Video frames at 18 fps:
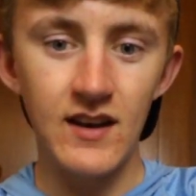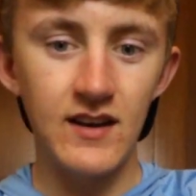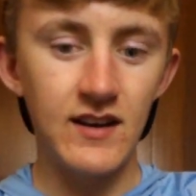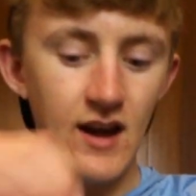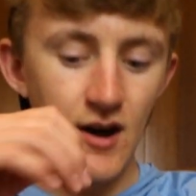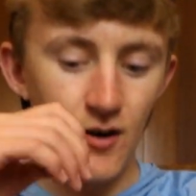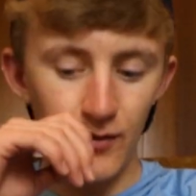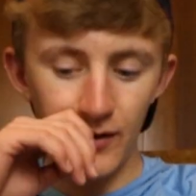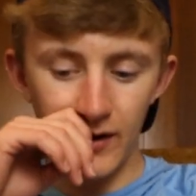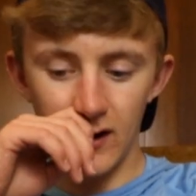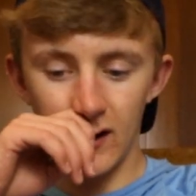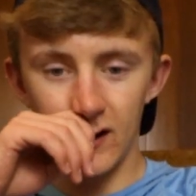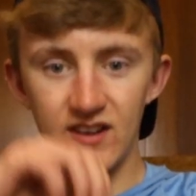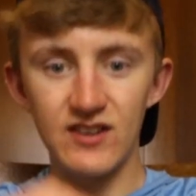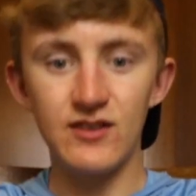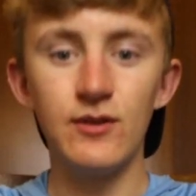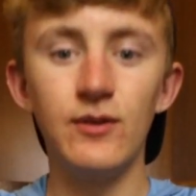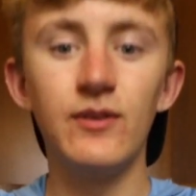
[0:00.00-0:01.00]
Now what we're gonna
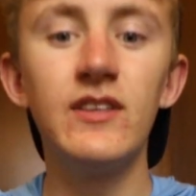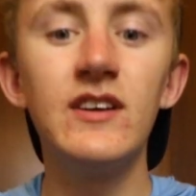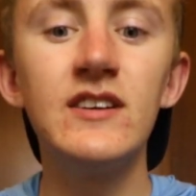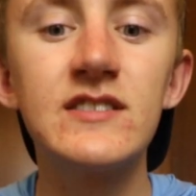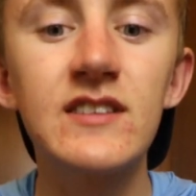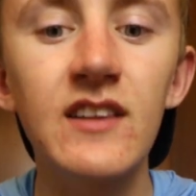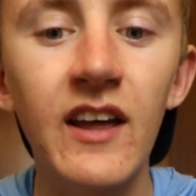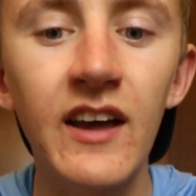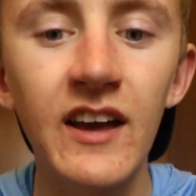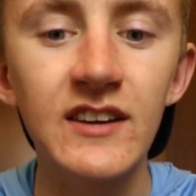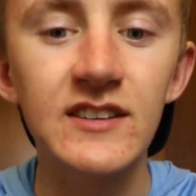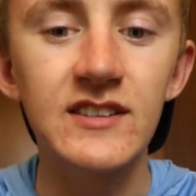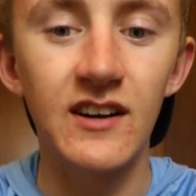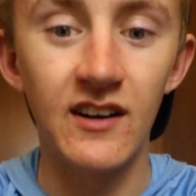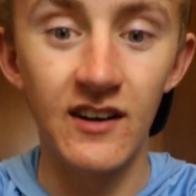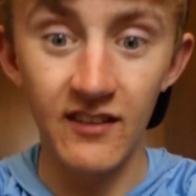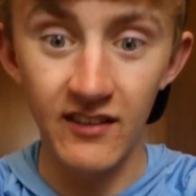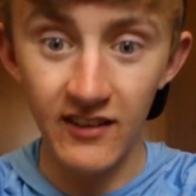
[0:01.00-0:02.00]
do, these legs
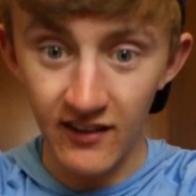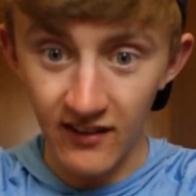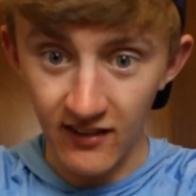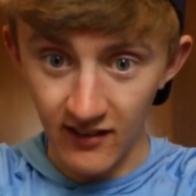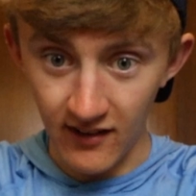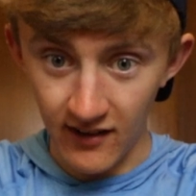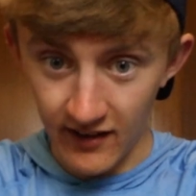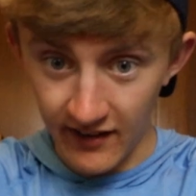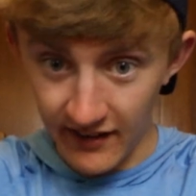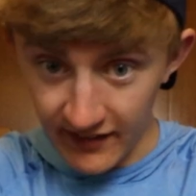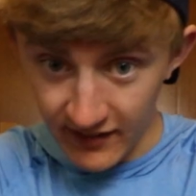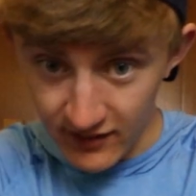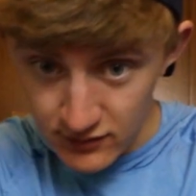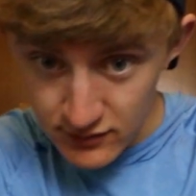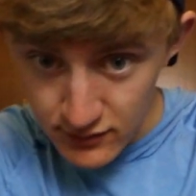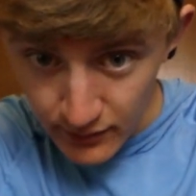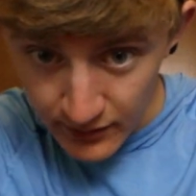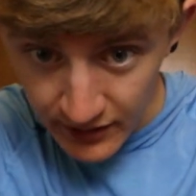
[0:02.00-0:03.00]
are a little long,
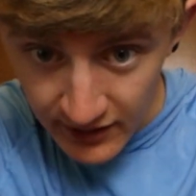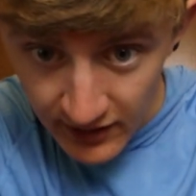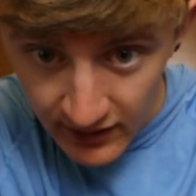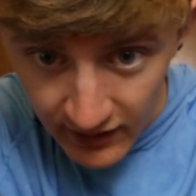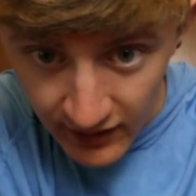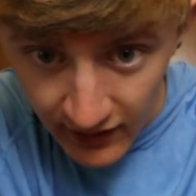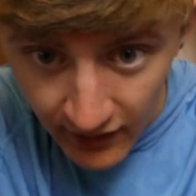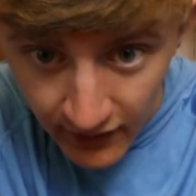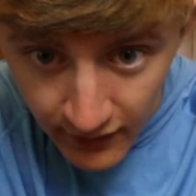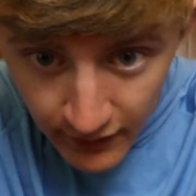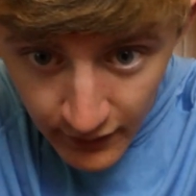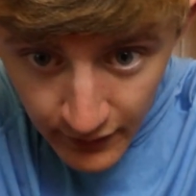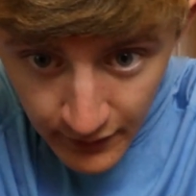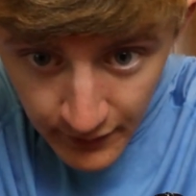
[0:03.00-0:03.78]
so we're gonna